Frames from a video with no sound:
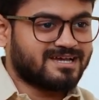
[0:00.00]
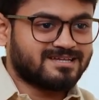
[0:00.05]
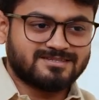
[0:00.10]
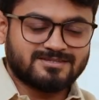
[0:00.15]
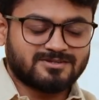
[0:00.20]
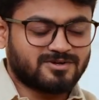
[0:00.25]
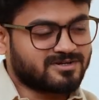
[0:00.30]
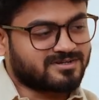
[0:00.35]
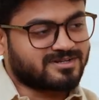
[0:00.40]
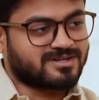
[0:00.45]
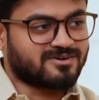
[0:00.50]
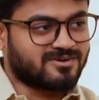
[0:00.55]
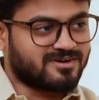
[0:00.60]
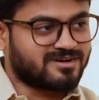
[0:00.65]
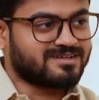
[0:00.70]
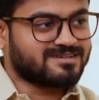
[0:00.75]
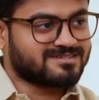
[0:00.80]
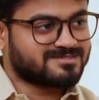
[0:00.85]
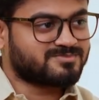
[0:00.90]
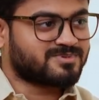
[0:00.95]
and not
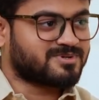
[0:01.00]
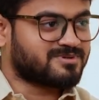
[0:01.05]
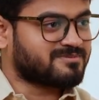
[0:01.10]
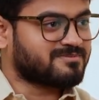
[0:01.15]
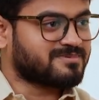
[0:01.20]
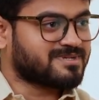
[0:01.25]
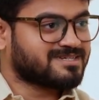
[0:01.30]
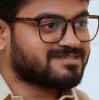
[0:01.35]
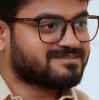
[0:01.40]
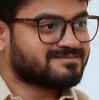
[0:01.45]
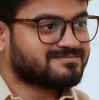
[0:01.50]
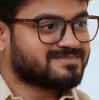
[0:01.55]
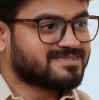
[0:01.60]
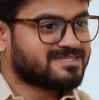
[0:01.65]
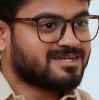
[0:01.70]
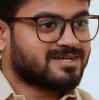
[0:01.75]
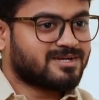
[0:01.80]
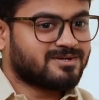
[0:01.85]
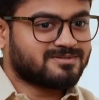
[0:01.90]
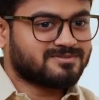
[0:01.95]
recordings.
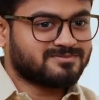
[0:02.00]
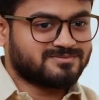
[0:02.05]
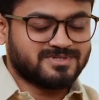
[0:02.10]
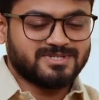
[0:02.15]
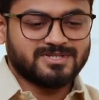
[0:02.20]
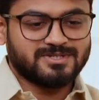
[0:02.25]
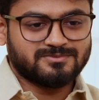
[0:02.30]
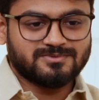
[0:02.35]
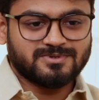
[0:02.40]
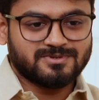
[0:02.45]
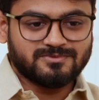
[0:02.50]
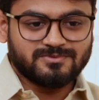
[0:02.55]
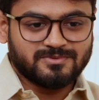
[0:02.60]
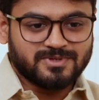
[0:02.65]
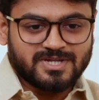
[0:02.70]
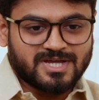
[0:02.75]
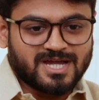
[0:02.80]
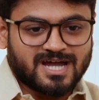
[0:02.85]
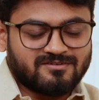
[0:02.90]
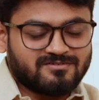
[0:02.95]

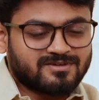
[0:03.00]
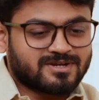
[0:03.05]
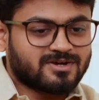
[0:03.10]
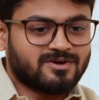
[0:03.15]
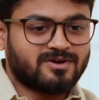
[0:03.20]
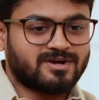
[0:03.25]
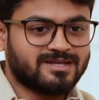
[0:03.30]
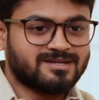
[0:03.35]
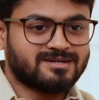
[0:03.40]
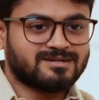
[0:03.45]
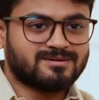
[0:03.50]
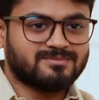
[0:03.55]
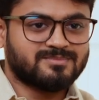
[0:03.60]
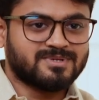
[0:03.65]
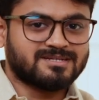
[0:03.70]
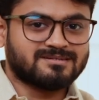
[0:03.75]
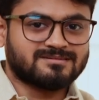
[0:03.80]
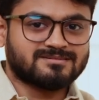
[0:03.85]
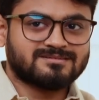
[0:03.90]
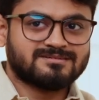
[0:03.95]
When you have a recording, I
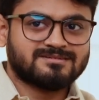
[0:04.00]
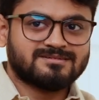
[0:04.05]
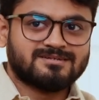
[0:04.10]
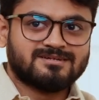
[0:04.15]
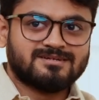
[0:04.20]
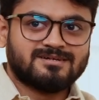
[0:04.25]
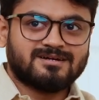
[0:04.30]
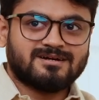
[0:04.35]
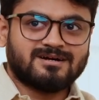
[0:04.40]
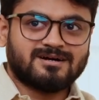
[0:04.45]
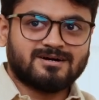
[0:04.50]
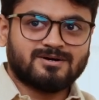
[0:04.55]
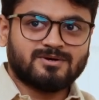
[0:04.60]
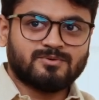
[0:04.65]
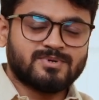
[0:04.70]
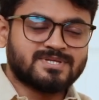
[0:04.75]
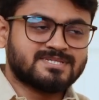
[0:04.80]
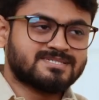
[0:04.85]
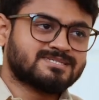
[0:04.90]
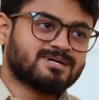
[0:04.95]
mean,
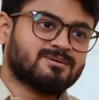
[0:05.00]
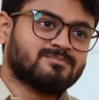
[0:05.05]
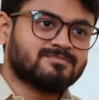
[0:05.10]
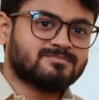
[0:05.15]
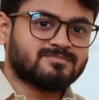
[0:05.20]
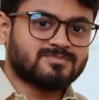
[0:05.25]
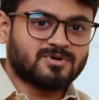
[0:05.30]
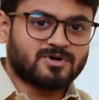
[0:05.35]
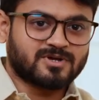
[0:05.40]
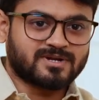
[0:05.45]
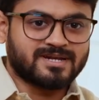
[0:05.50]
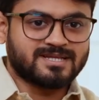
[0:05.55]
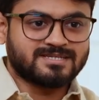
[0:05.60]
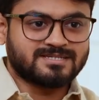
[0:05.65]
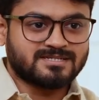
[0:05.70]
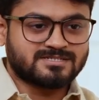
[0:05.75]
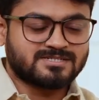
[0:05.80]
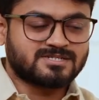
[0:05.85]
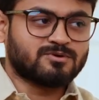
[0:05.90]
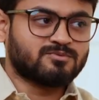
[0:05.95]
when some
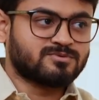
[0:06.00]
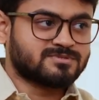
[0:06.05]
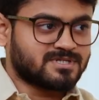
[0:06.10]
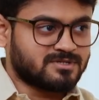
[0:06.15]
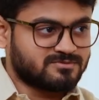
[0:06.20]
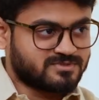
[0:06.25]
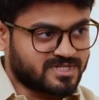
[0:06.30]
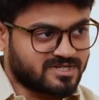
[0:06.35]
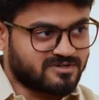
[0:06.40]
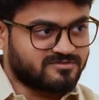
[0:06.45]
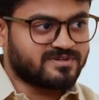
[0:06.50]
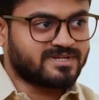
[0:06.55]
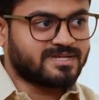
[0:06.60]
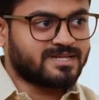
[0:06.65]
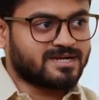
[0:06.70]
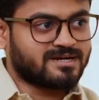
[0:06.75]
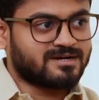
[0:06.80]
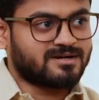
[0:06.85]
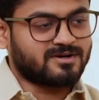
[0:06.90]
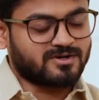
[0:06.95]
organization outside of
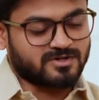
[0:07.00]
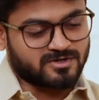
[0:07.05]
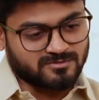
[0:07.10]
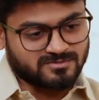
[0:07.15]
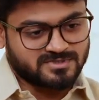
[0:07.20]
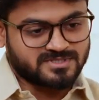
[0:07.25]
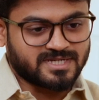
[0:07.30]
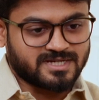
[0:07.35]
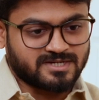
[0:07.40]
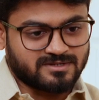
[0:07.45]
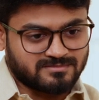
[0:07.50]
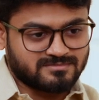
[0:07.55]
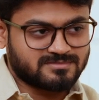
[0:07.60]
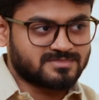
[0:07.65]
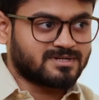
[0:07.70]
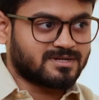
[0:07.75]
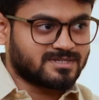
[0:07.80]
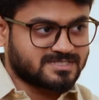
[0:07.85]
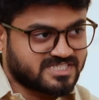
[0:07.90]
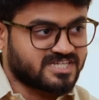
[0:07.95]
India or outside
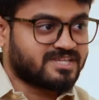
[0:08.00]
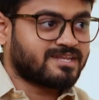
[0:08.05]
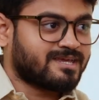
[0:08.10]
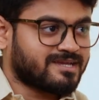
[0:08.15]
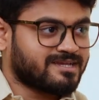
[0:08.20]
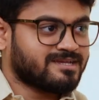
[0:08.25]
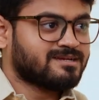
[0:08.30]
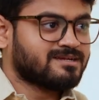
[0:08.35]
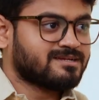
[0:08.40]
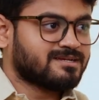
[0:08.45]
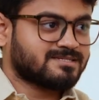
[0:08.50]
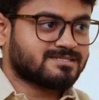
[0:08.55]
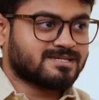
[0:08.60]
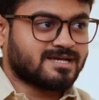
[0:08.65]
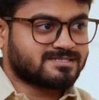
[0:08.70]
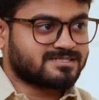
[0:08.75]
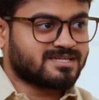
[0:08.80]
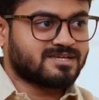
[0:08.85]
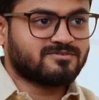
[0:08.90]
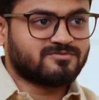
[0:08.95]
Chennai is
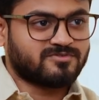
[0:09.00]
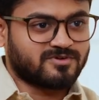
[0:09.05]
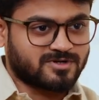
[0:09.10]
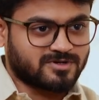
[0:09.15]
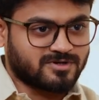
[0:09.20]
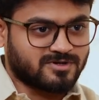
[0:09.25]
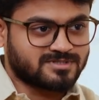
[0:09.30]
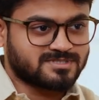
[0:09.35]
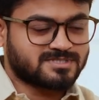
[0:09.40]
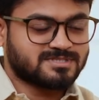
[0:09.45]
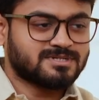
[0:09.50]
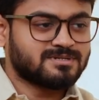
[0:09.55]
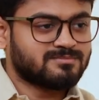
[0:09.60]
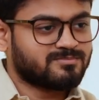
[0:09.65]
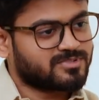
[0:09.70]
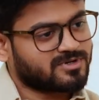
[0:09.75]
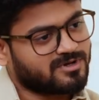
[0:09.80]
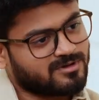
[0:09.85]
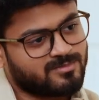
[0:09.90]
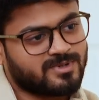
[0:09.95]
asking for a
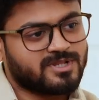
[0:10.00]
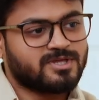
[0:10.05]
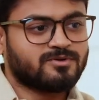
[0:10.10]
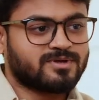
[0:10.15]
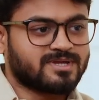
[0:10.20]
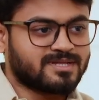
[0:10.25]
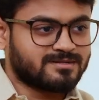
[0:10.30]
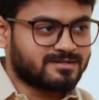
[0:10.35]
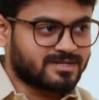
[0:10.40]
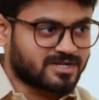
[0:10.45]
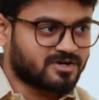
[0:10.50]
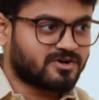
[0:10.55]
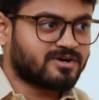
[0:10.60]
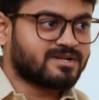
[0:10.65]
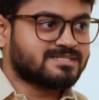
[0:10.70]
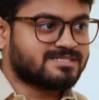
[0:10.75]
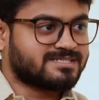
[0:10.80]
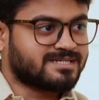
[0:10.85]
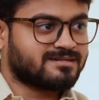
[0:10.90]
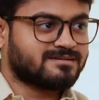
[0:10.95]
concert, probably you can record
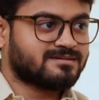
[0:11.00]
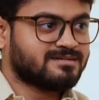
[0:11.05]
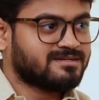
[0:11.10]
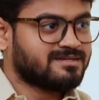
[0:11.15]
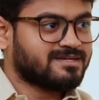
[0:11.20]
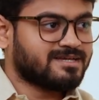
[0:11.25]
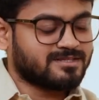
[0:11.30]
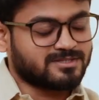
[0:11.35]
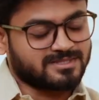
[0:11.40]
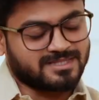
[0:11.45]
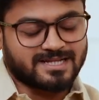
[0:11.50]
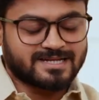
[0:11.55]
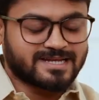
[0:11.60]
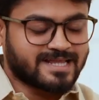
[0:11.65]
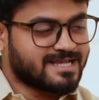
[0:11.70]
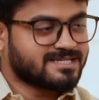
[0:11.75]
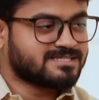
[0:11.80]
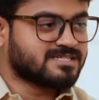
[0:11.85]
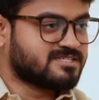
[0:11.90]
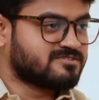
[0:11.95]
and send. In that
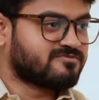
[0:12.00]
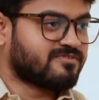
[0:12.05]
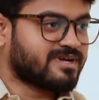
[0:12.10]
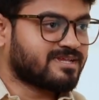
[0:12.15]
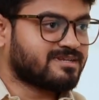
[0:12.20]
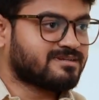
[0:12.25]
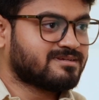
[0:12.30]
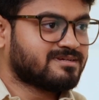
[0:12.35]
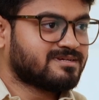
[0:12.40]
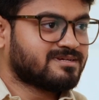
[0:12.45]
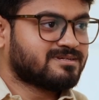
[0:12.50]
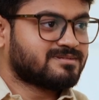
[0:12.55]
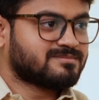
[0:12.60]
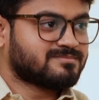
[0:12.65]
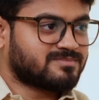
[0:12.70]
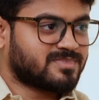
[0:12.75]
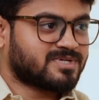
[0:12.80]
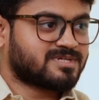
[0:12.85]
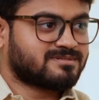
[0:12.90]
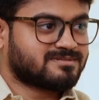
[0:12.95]
case, it's fine.
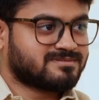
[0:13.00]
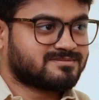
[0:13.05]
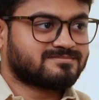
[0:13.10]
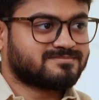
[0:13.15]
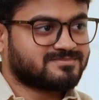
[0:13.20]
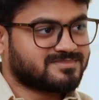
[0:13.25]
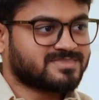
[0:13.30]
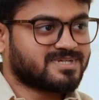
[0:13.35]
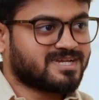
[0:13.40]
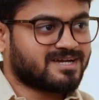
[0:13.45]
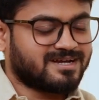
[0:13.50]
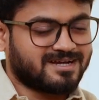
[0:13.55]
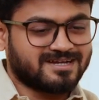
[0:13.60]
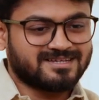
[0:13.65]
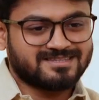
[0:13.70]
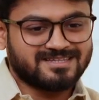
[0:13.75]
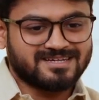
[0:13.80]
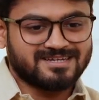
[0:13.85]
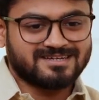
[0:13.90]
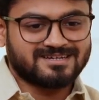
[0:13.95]
But yeah, I
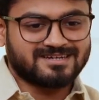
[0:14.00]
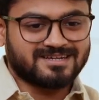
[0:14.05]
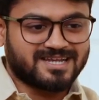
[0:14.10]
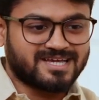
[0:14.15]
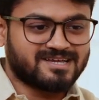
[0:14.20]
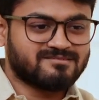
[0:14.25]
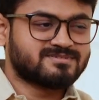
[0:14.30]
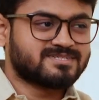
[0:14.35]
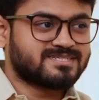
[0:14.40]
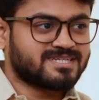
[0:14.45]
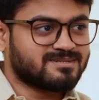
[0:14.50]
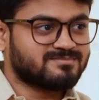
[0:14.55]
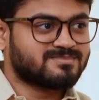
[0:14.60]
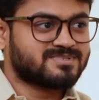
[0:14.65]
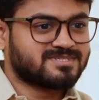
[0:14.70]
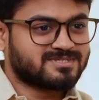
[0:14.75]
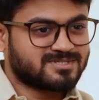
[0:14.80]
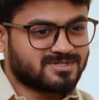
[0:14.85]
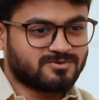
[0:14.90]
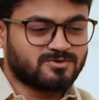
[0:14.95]
think live
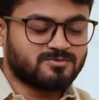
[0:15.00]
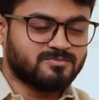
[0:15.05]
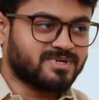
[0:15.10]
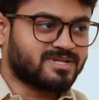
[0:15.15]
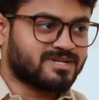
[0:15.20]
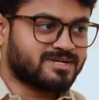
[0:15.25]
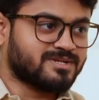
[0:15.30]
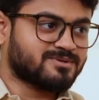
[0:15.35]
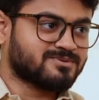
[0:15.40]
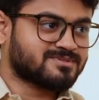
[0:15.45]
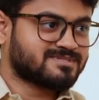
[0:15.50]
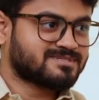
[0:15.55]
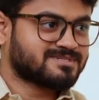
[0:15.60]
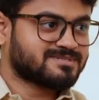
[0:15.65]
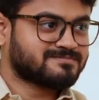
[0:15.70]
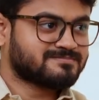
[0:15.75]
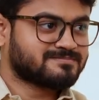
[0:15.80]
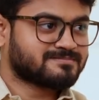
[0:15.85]
streams could be reduced,